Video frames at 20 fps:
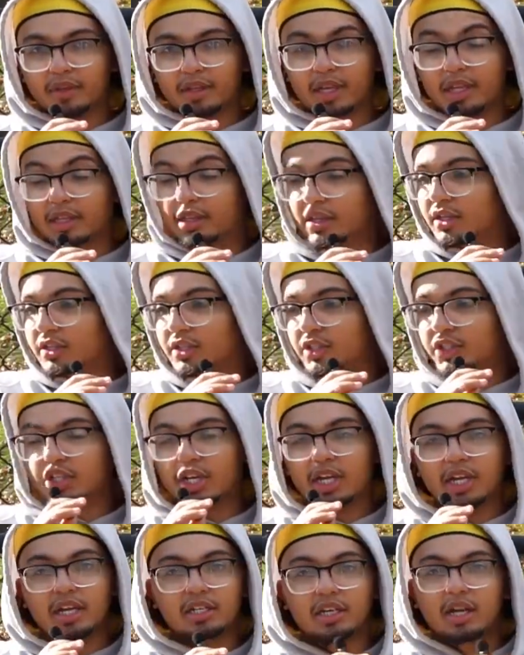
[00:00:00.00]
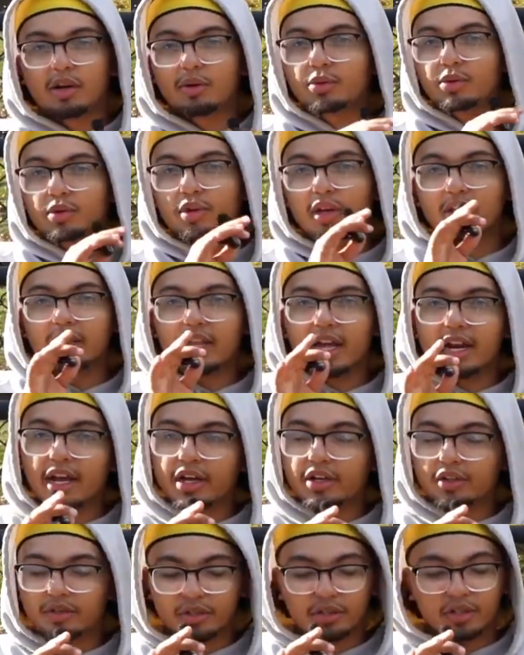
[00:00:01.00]
It doesn't change. I don't do none of that
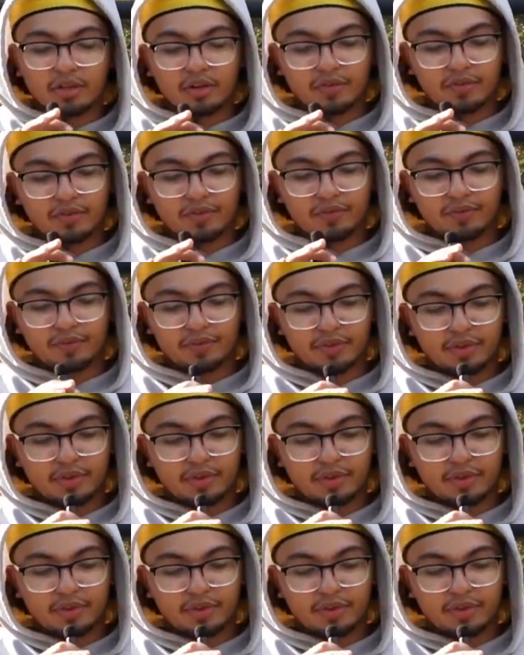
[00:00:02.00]
extra stuff.